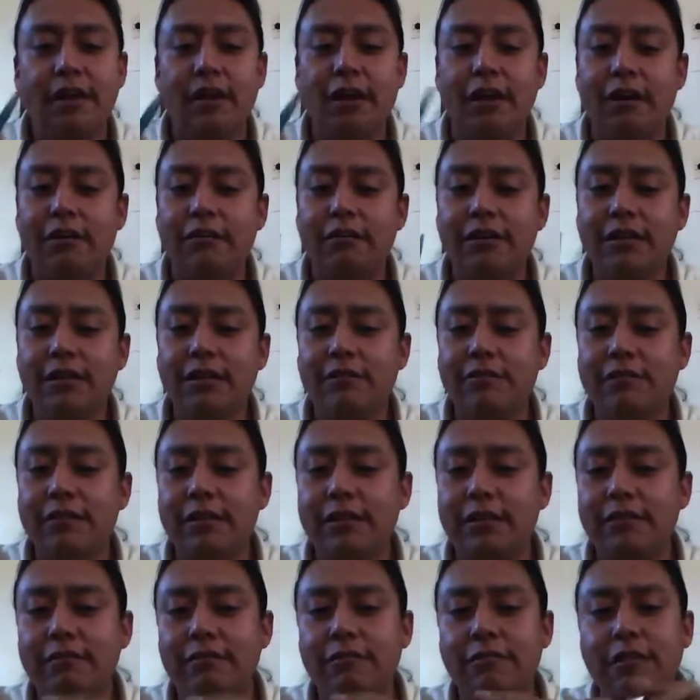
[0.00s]
I'll
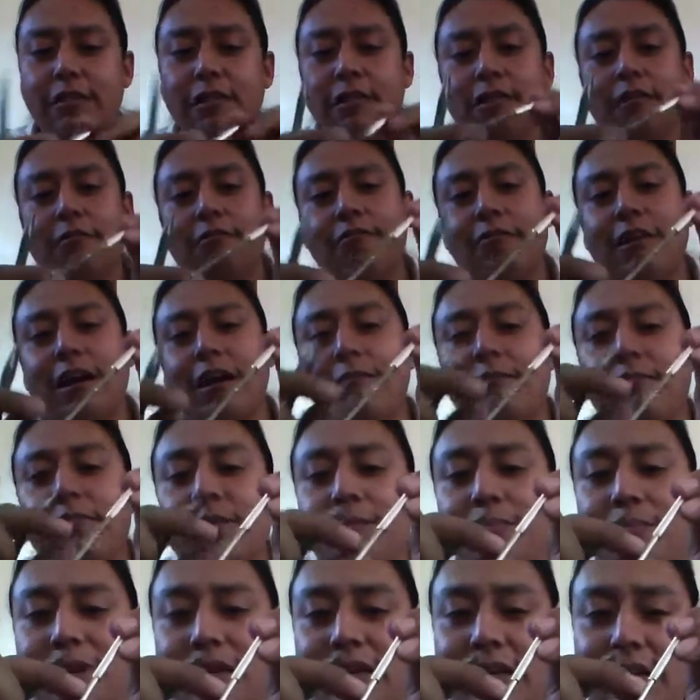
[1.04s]
even wrap the
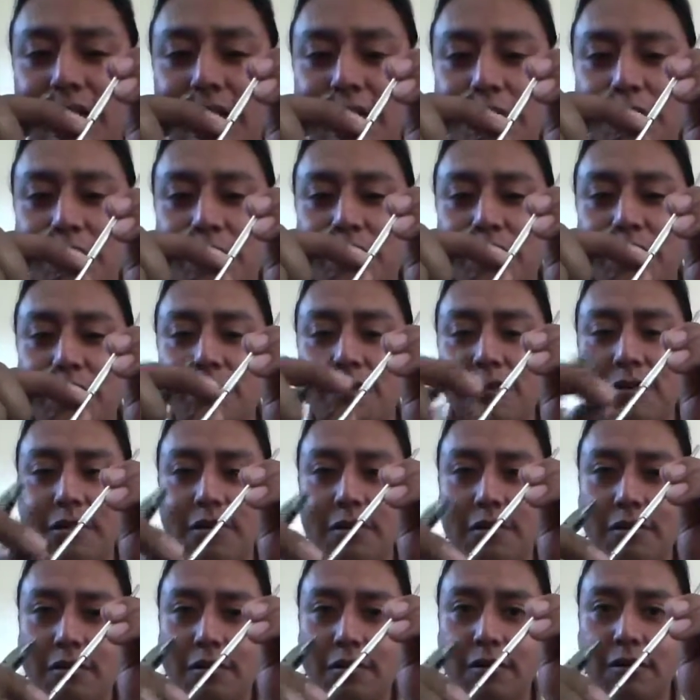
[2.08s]
beginning part
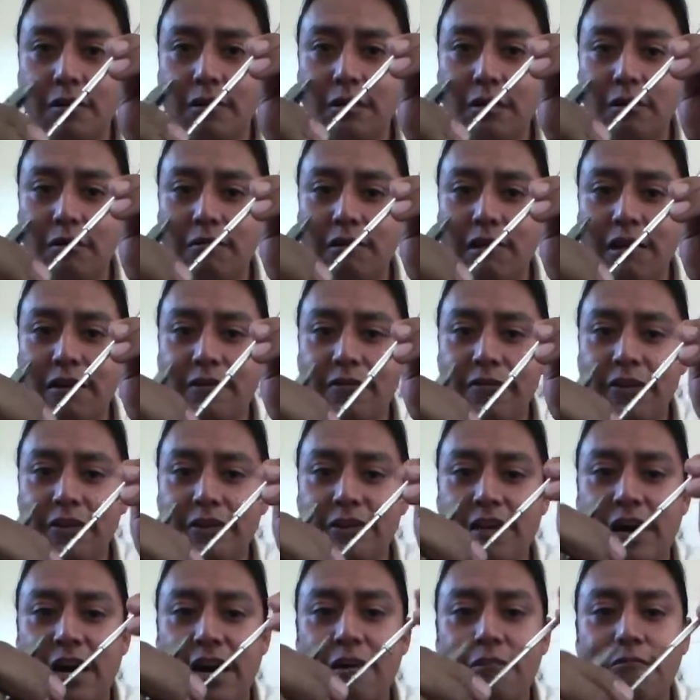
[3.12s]
around the
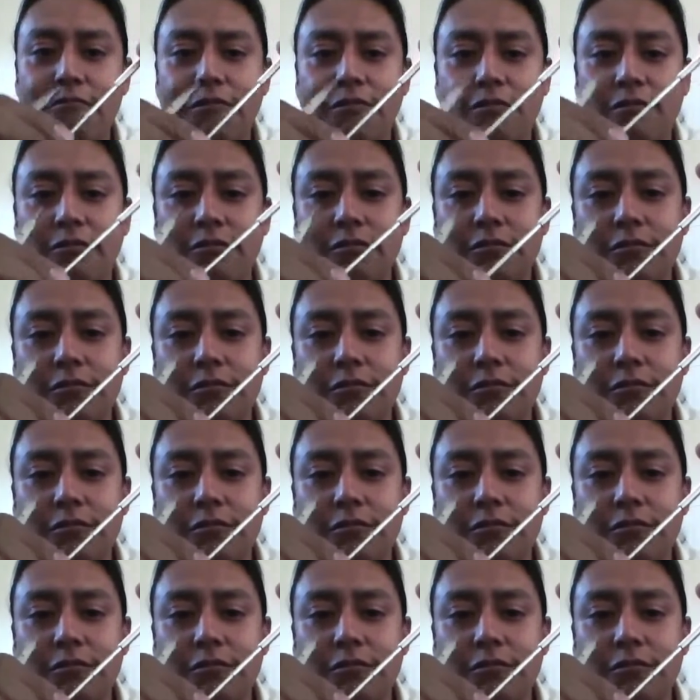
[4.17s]
dowel,